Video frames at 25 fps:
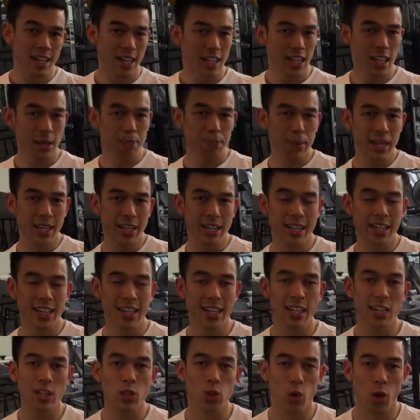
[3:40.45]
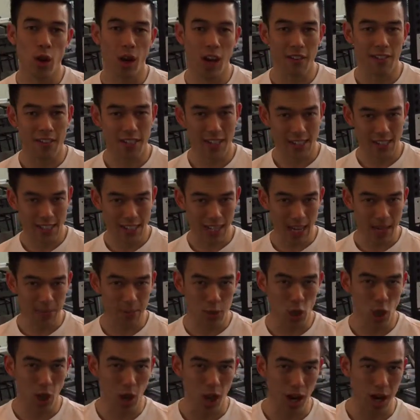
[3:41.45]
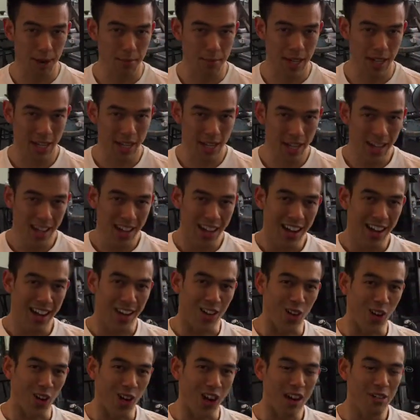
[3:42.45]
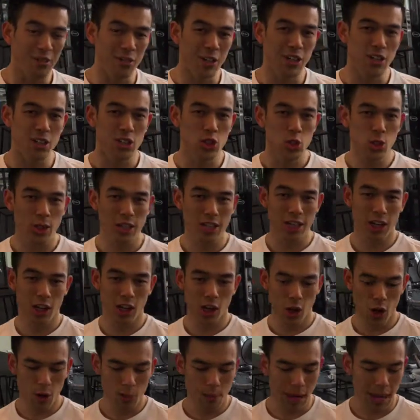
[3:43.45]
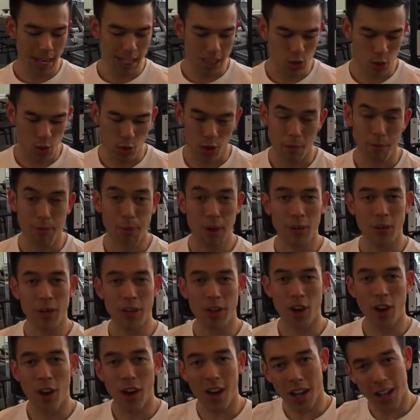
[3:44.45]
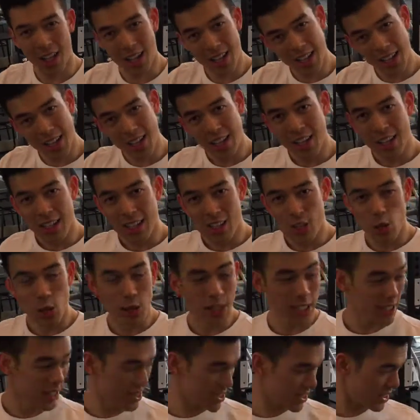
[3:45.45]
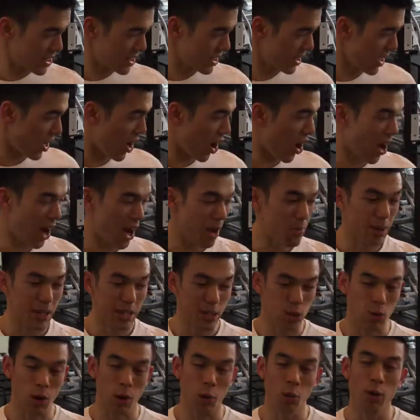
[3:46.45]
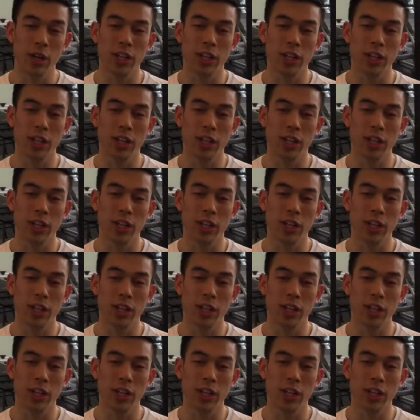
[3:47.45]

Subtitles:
Hip and knee drive at the same time, all right? We're not doing a low bar squat, but we're not doing essentially a high bar squat.